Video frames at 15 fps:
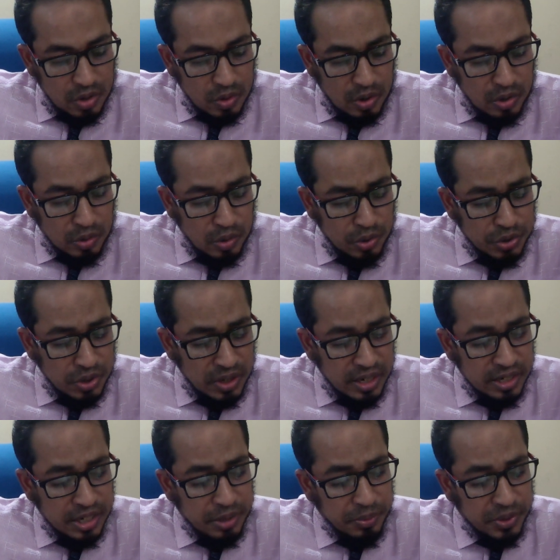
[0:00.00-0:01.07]
Conclusion
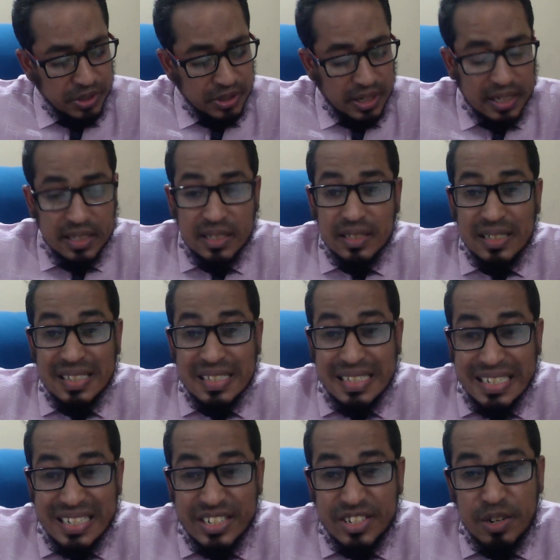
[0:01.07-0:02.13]
and recommendation, this is
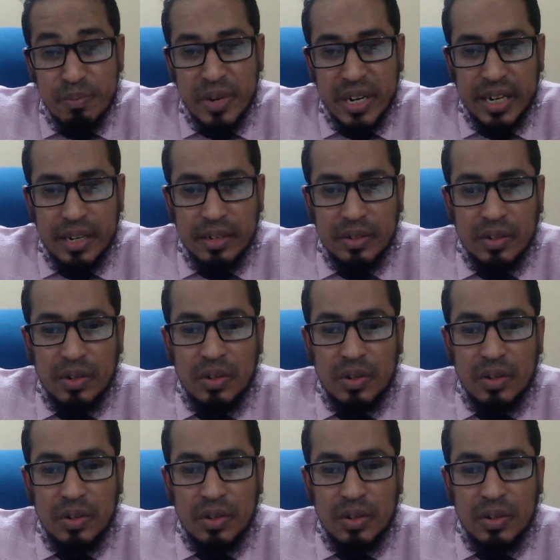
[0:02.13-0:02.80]
decision making.